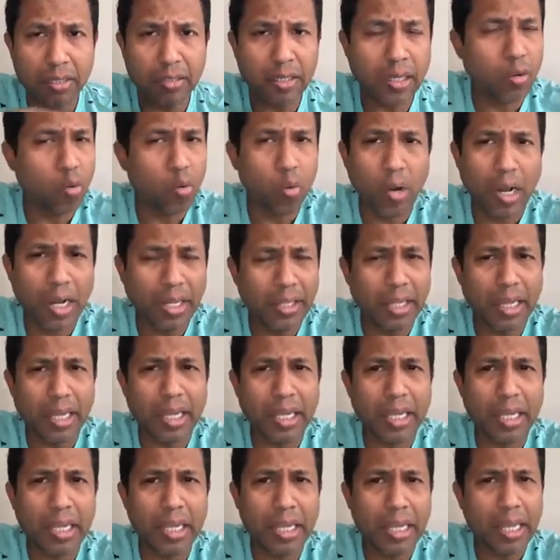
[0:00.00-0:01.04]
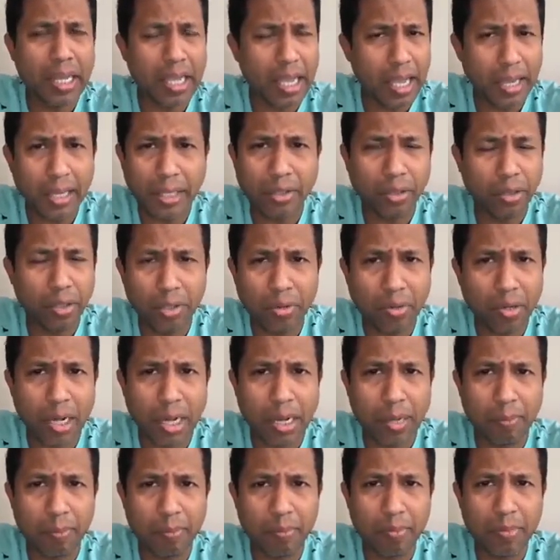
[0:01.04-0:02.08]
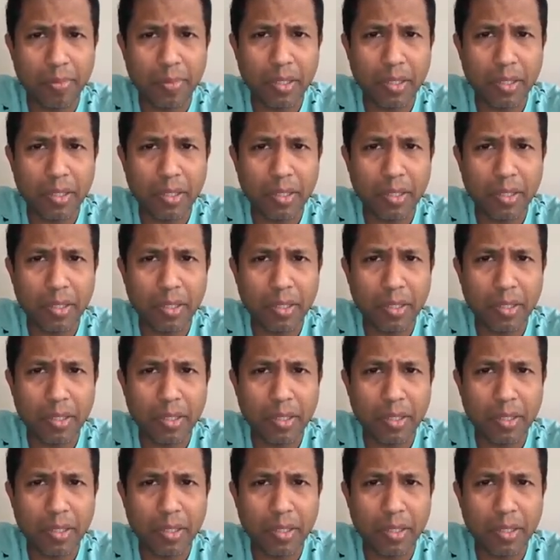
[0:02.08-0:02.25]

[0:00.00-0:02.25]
then why the heck do you come?